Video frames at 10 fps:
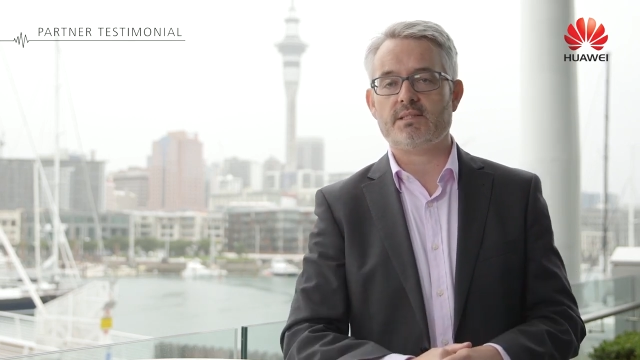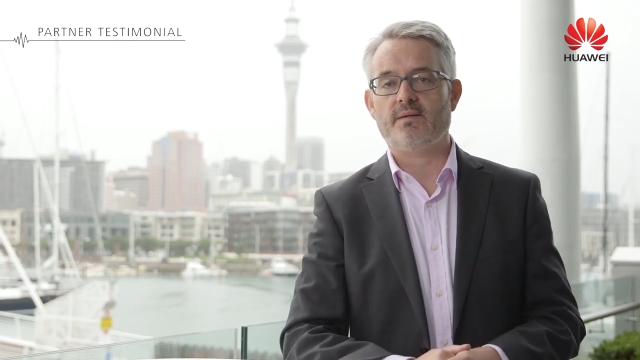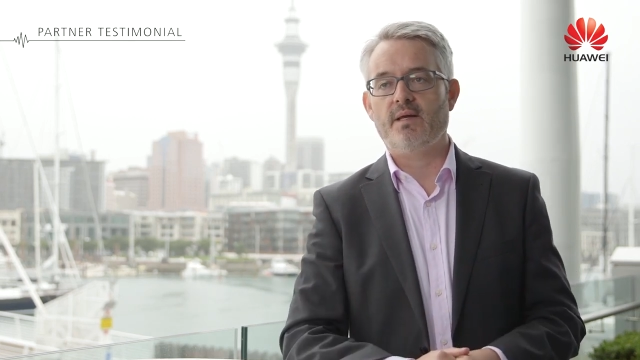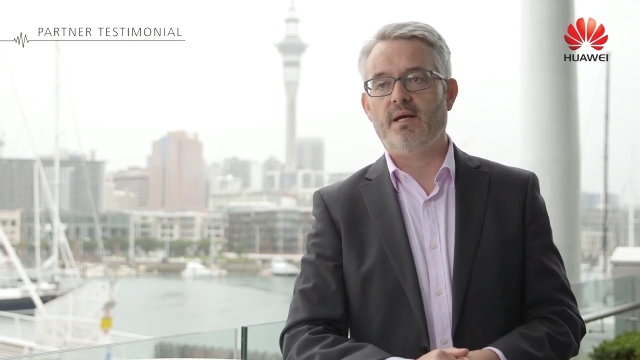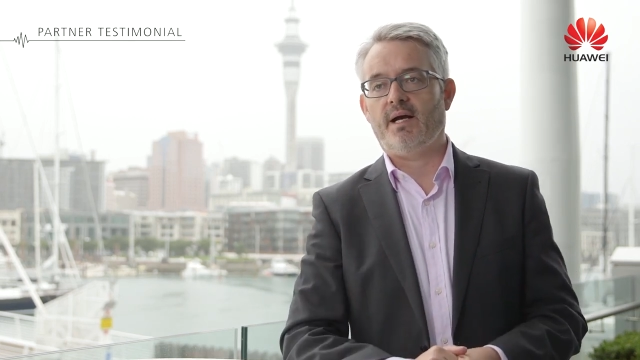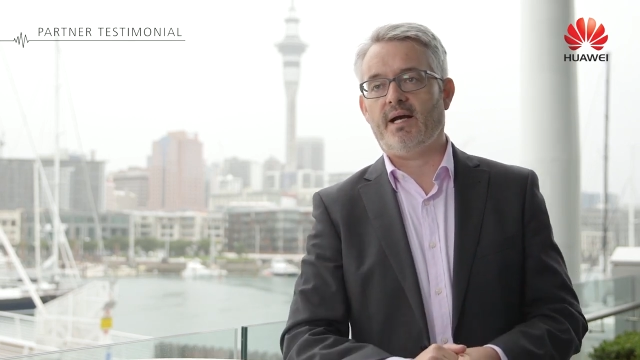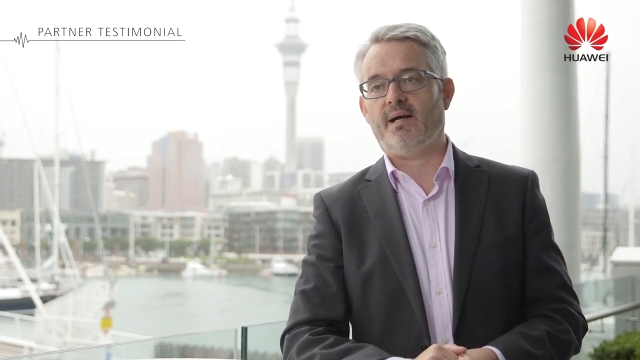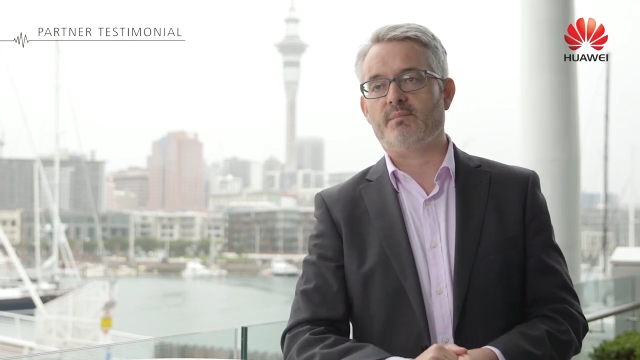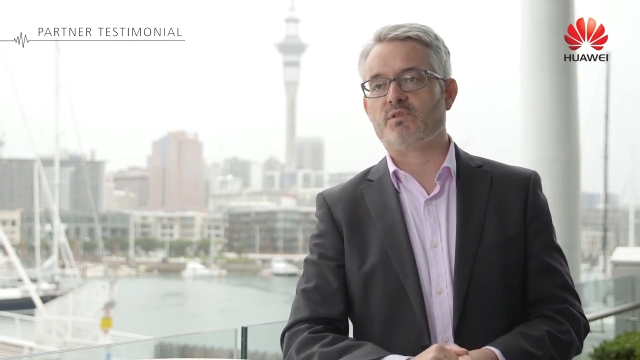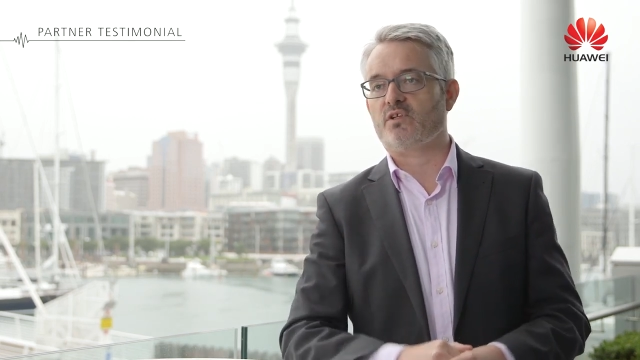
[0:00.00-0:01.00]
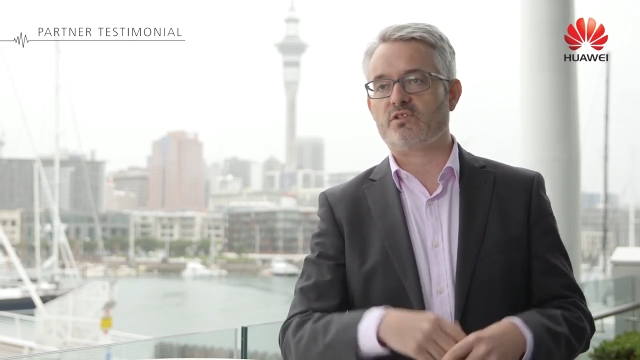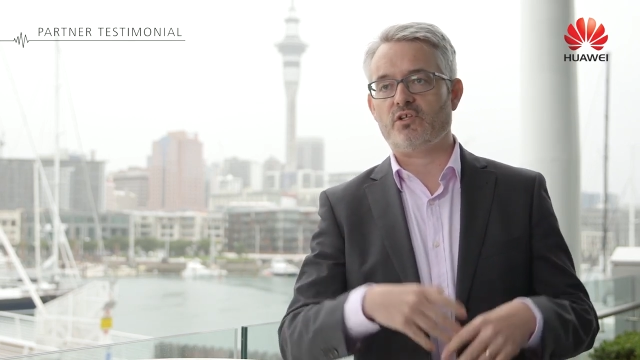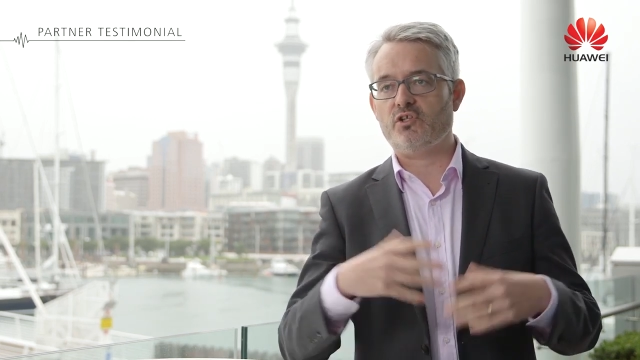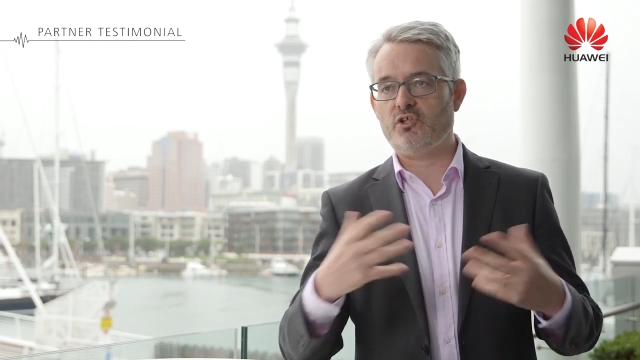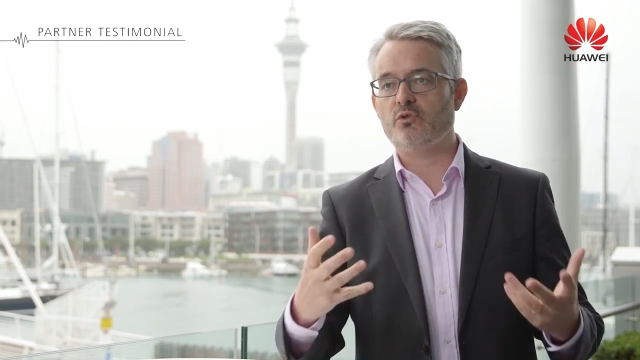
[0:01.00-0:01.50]
So there's a
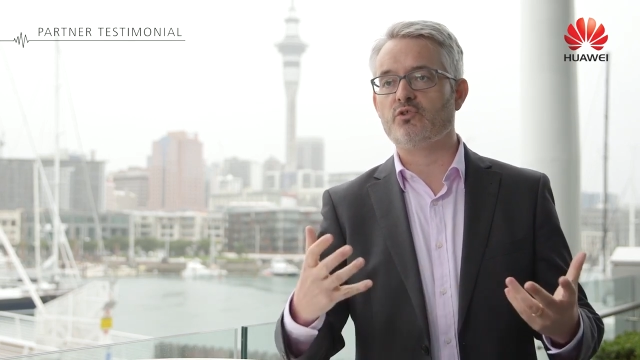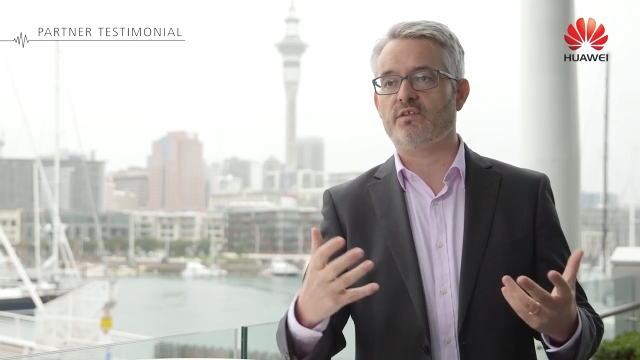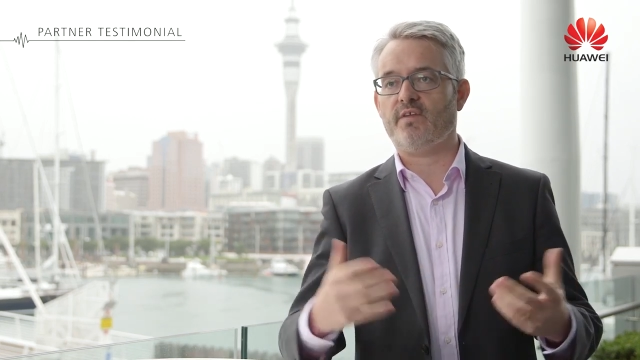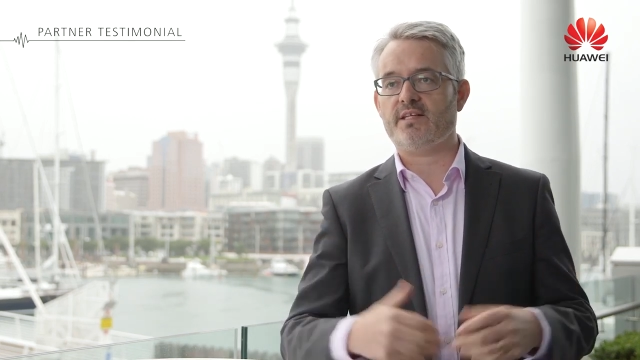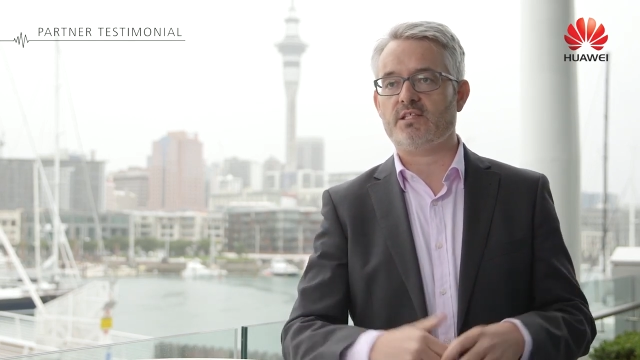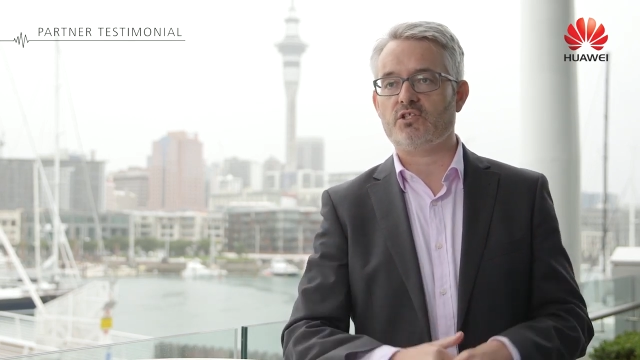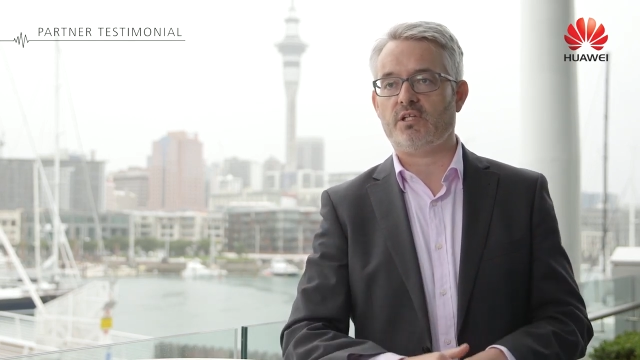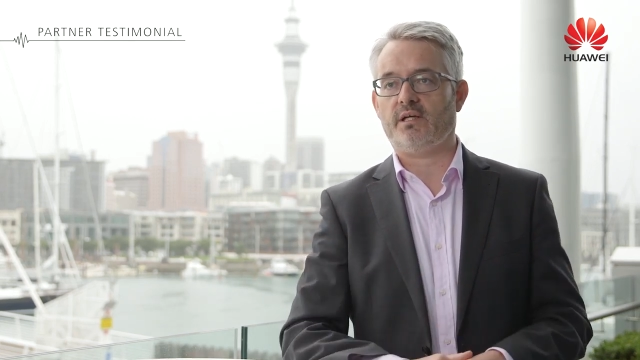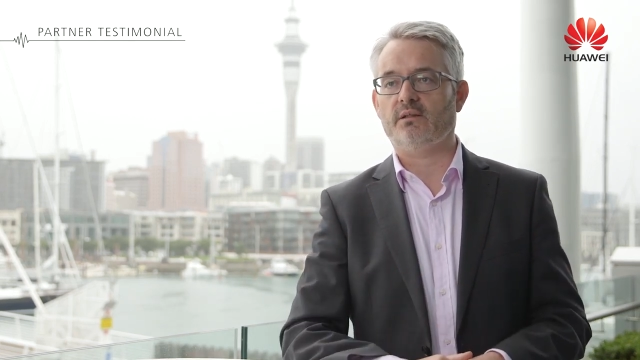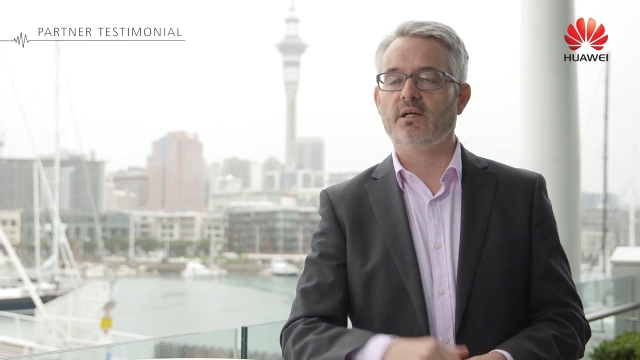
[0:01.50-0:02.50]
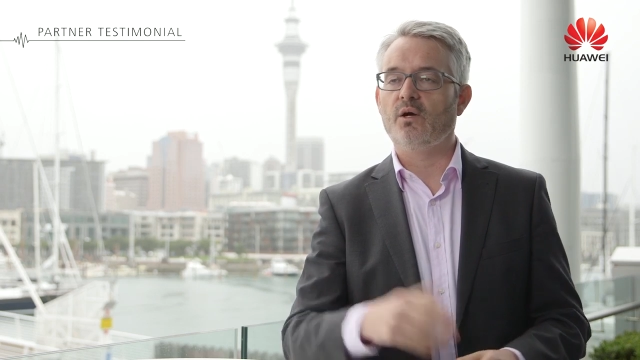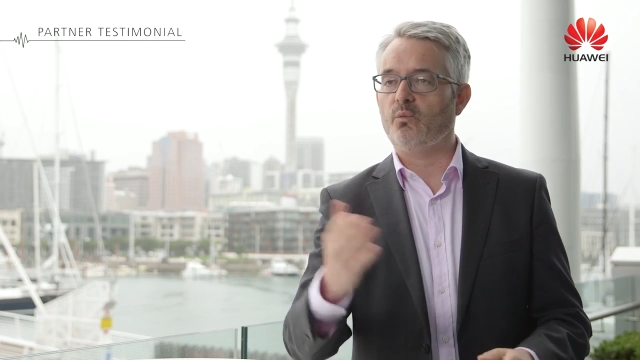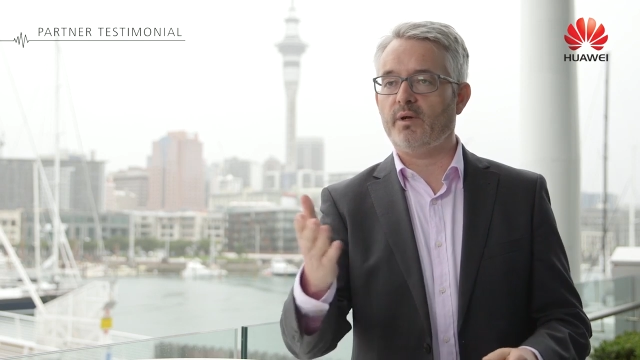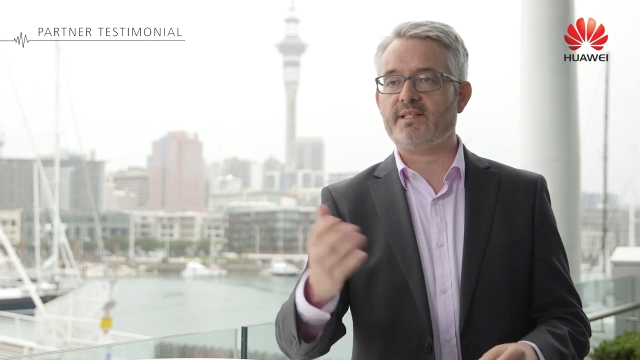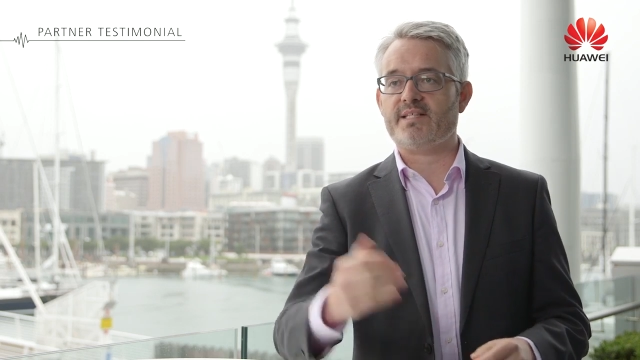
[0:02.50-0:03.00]
huge advantage there.
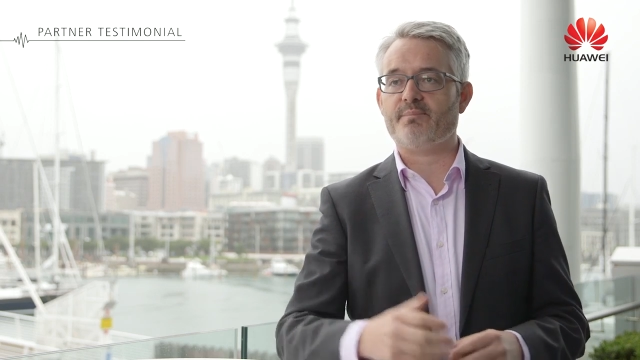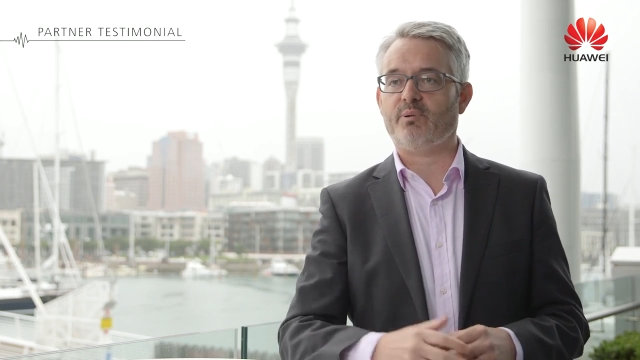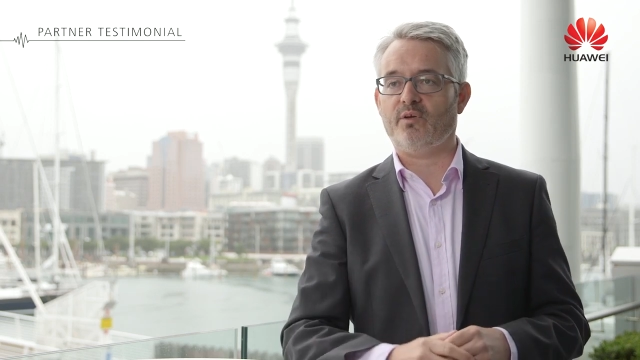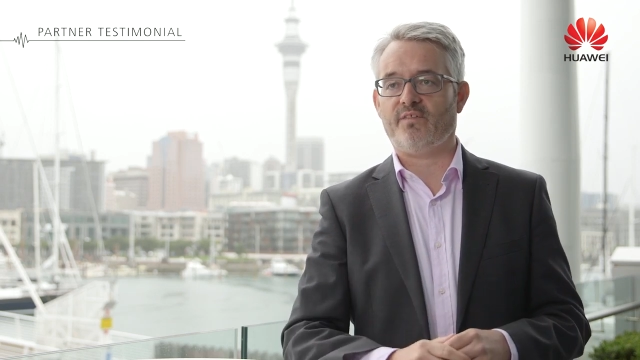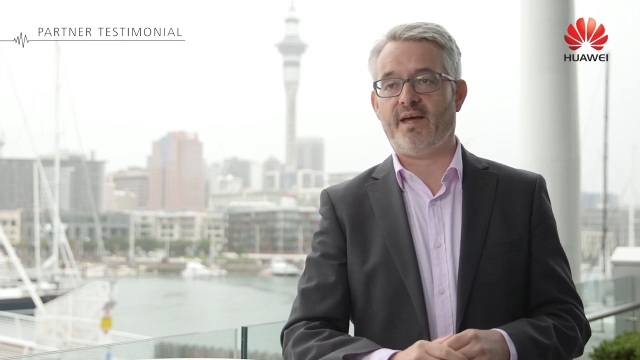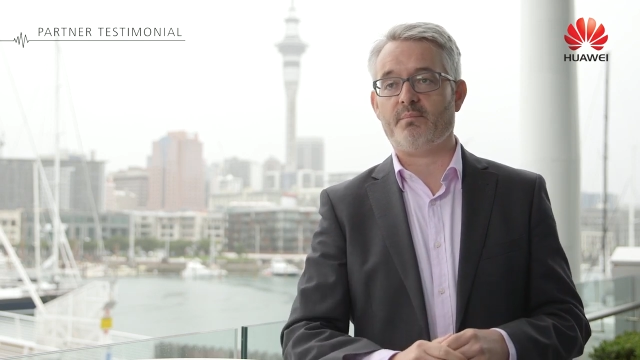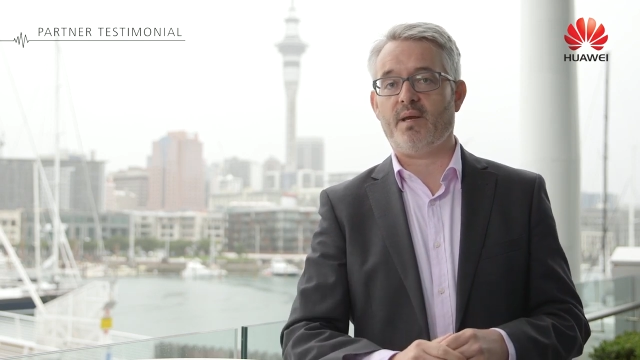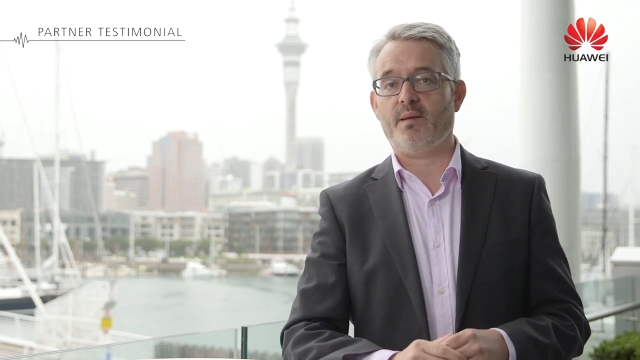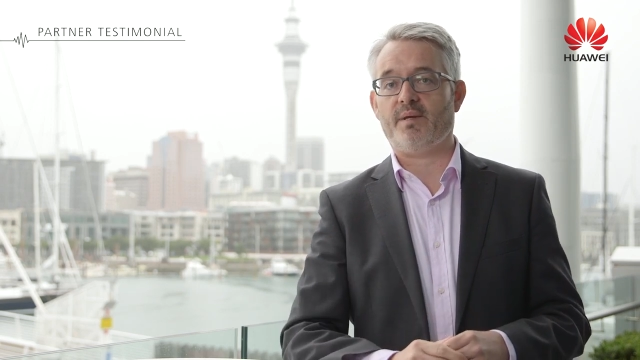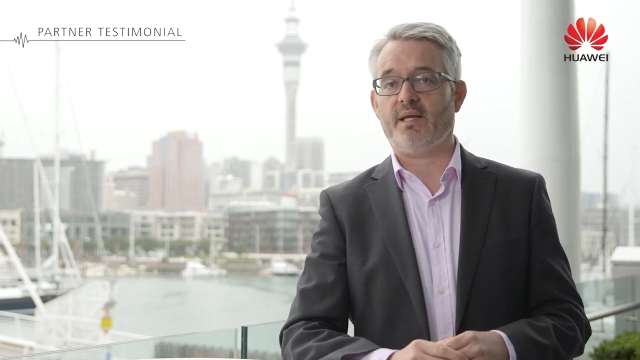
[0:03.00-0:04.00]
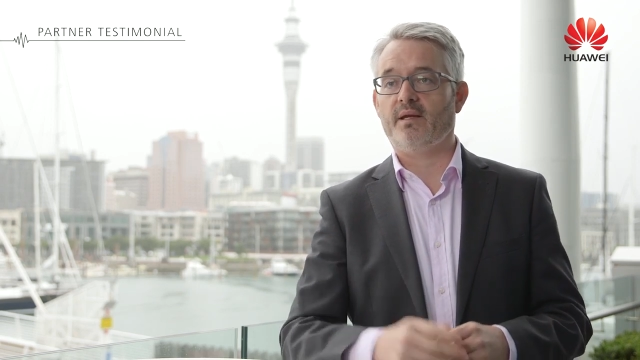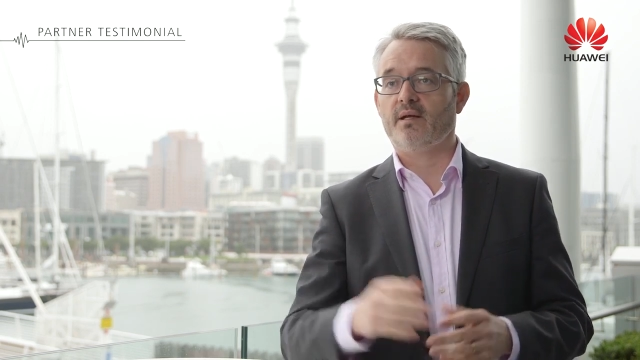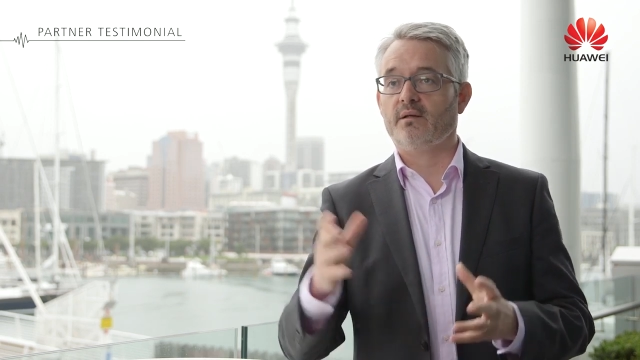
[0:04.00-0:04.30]
One example of that may be